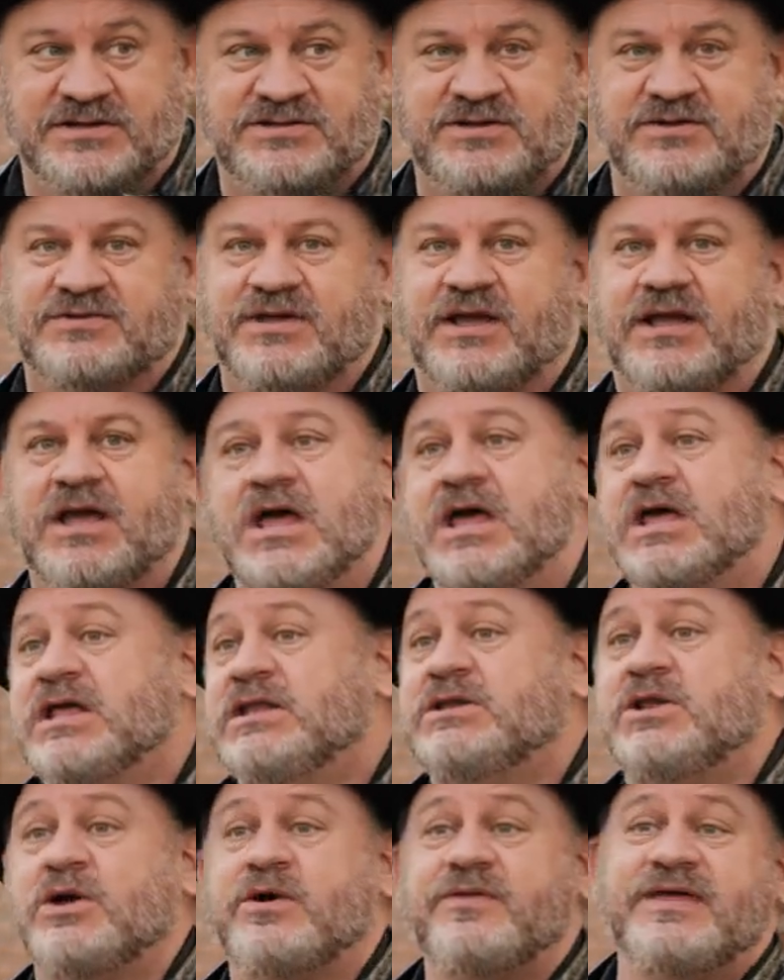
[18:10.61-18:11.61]
And she was like,
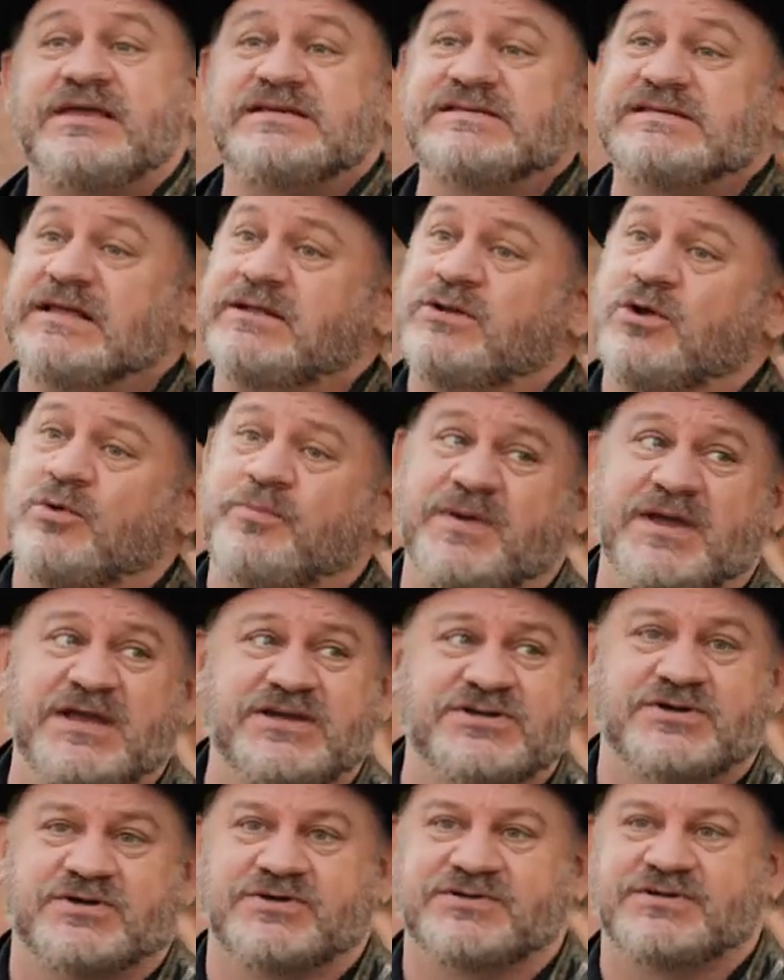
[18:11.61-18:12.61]
no, they said no
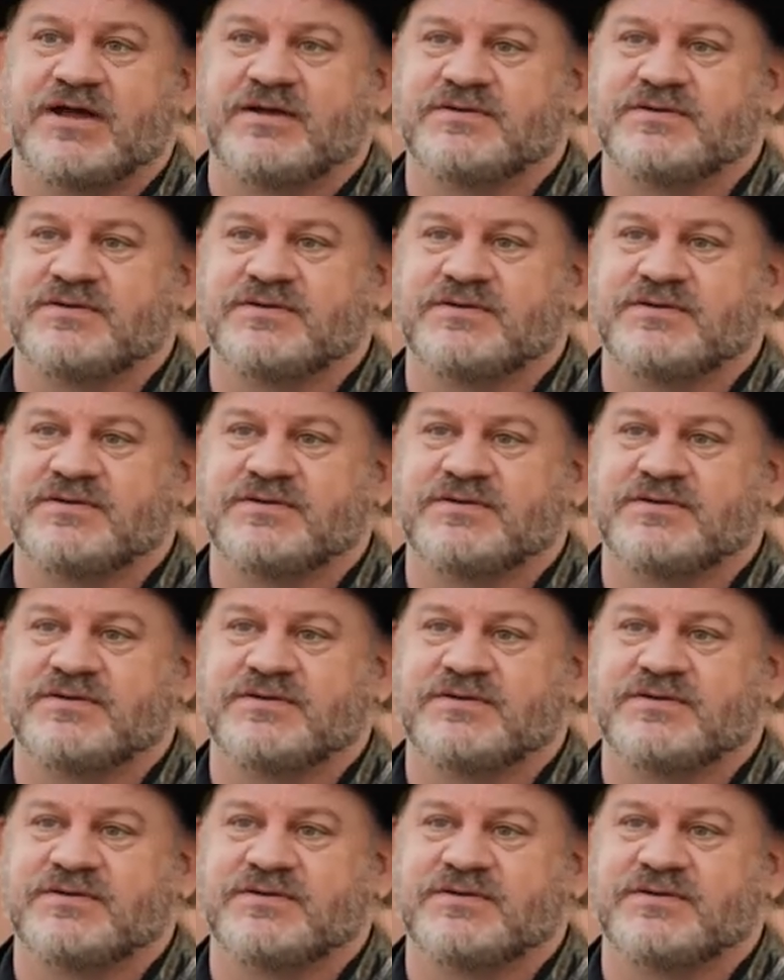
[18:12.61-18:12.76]
pictures.